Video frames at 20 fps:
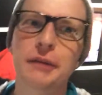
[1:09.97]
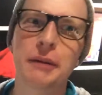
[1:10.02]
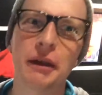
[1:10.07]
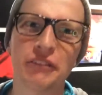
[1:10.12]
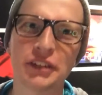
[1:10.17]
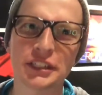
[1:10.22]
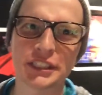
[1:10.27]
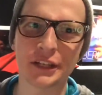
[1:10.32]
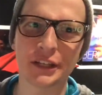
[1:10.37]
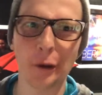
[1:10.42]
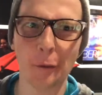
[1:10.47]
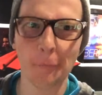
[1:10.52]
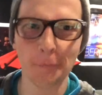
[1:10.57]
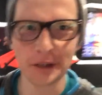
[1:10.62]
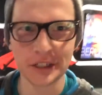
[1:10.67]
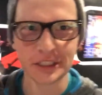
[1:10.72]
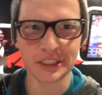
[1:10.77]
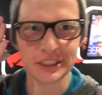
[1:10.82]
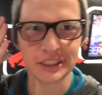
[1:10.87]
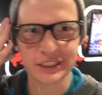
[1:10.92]
of my first adult
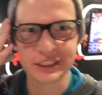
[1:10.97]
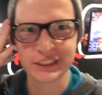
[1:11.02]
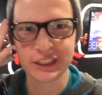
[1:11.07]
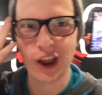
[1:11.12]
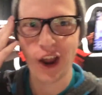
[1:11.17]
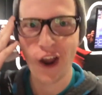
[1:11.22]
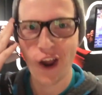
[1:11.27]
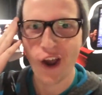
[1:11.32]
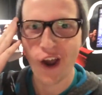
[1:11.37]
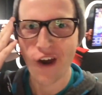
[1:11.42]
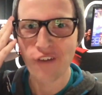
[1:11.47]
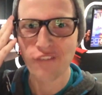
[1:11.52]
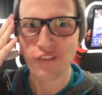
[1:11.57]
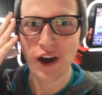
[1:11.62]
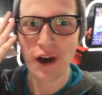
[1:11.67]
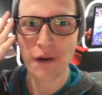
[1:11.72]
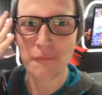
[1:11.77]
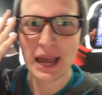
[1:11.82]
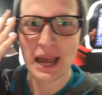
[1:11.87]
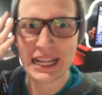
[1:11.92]
purchases
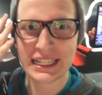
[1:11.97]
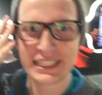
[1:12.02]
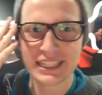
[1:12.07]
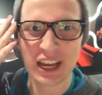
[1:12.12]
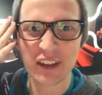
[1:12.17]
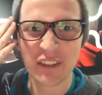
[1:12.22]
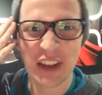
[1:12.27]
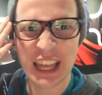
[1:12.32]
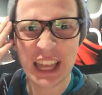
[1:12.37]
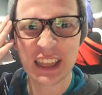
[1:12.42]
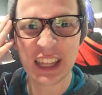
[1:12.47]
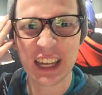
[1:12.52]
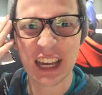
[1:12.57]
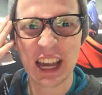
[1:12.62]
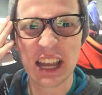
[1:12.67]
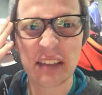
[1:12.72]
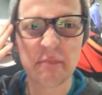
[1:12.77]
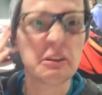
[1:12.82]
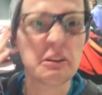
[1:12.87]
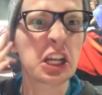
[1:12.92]
for myself. I think
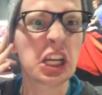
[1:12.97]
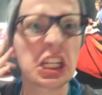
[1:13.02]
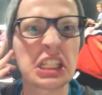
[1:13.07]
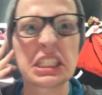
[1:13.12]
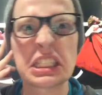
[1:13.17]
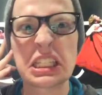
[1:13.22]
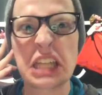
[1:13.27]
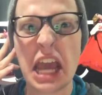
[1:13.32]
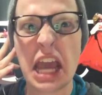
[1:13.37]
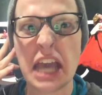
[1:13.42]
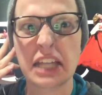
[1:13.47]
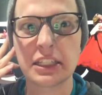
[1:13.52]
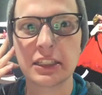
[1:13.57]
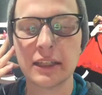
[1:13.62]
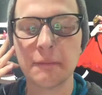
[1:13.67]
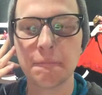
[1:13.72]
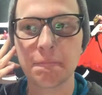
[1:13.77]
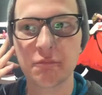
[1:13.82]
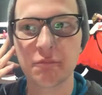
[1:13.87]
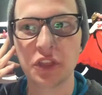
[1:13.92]
I'm looking
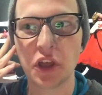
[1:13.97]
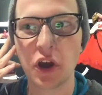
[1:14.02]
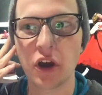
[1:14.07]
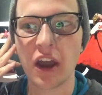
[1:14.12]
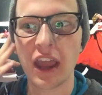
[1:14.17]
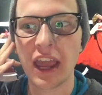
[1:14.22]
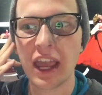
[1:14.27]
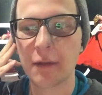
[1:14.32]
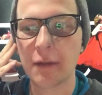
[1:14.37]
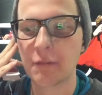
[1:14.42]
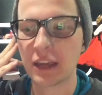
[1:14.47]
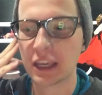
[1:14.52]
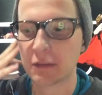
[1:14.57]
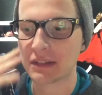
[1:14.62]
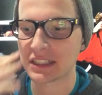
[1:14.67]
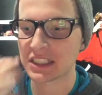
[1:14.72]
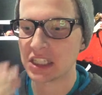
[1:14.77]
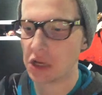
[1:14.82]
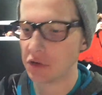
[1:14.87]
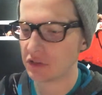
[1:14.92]
snazzy. Though I am making
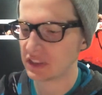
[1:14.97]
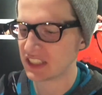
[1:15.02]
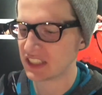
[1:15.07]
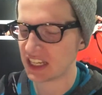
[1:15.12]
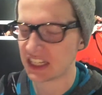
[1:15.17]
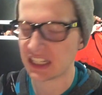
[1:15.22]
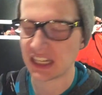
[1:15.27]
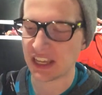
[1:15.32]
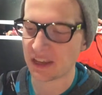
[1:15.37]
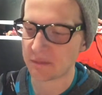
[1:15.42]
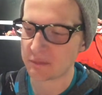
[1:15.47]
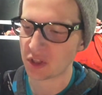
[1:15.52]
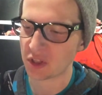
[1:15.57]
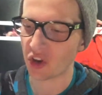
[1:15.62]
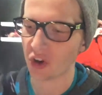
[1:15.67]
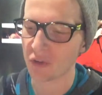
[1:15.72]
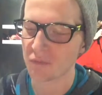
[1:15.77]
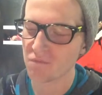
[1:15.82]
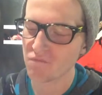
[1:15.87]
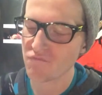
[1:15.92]
my slow descent into
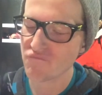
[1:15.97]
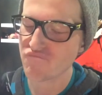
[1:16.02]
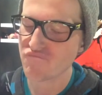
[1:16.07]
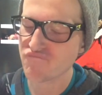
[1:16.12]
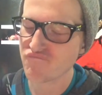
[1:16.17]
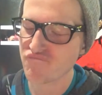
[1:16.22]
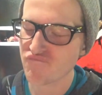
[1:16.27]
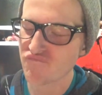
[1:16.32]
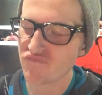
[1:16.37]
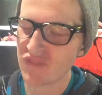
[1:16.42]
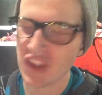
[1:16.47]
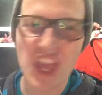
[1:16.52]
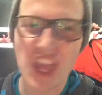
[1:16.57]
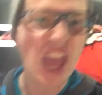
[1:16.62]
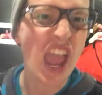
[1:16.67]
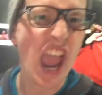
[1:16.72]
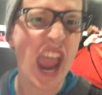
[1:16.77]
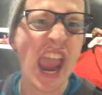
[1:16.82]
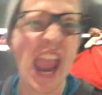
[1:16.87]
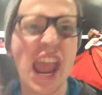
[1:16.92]
hipster.
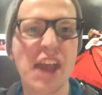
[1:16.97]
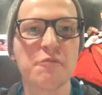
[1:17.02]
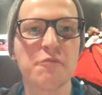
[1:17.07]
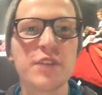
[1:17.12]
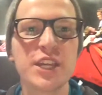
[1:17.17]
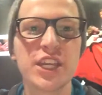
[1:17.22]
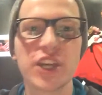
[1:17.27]
Eh, we